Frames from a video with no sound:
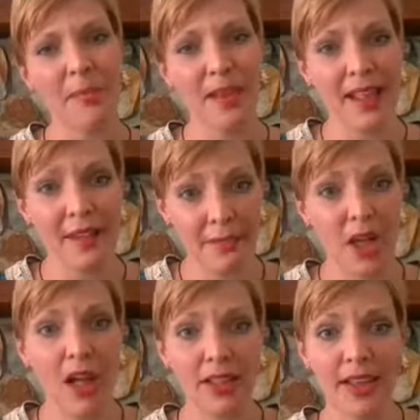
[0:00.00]
but like
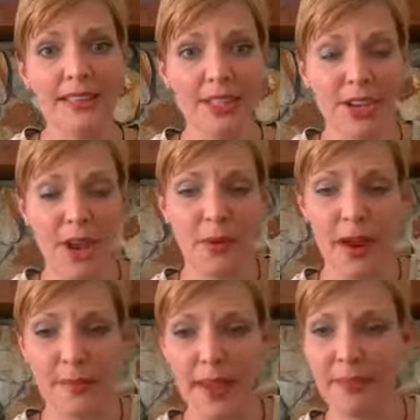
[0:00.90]
flawless. You know what I
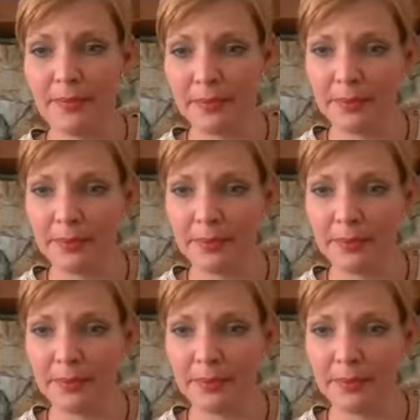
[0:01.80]
mean.